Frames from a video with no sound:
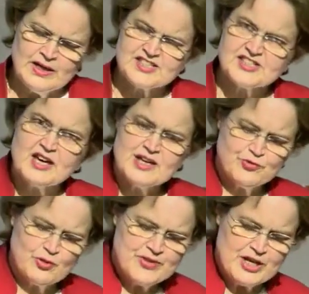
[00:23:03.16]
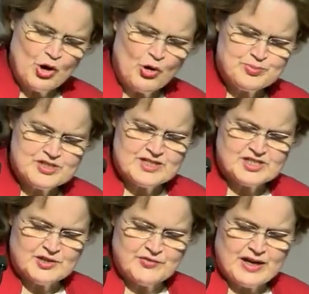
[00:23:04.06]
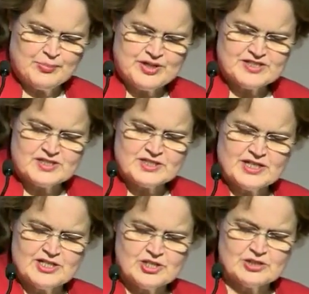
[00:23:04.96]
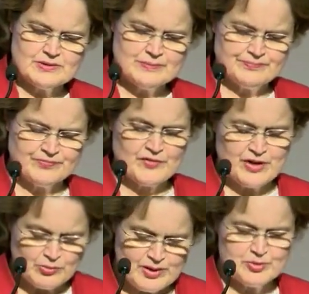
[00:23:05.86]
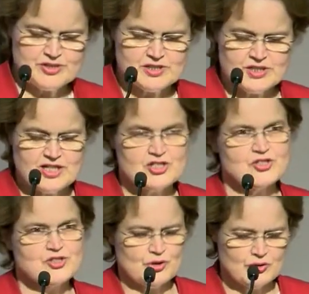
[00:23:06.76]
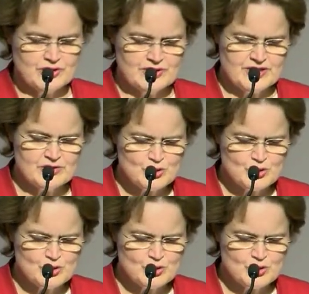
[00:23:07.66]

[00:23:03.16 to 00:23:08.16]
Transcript: Aside from the optics of our representation, there